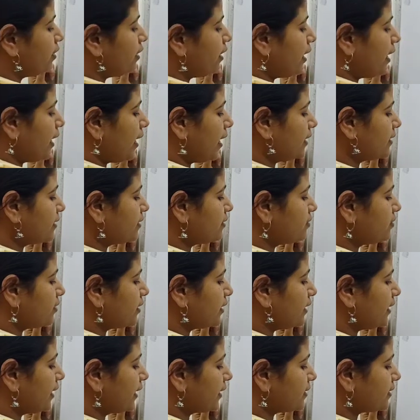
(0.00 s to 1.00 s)
as
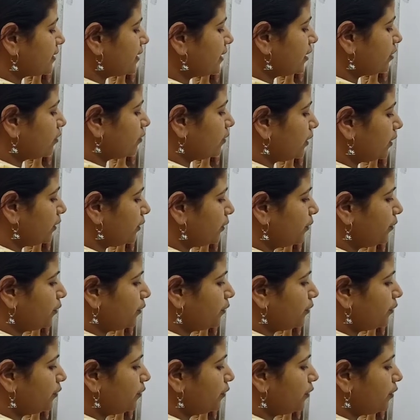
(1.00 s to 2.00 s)
3x equal
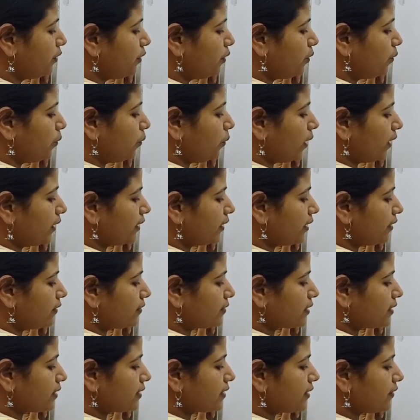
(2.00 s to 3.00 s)
to
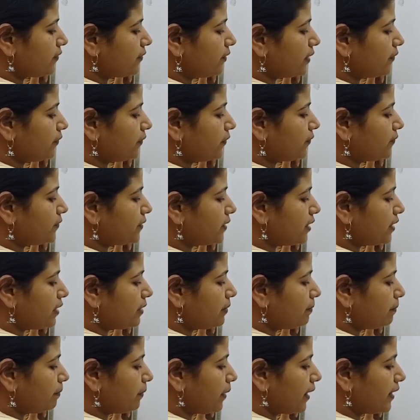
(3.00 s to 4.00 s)

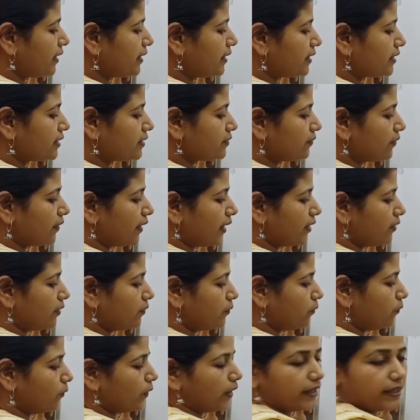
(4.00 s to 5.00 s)
1,750 minus
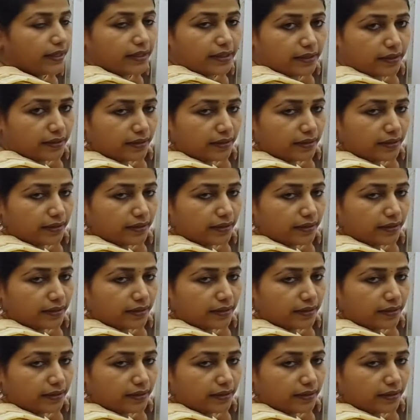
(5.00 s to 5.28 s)
5y.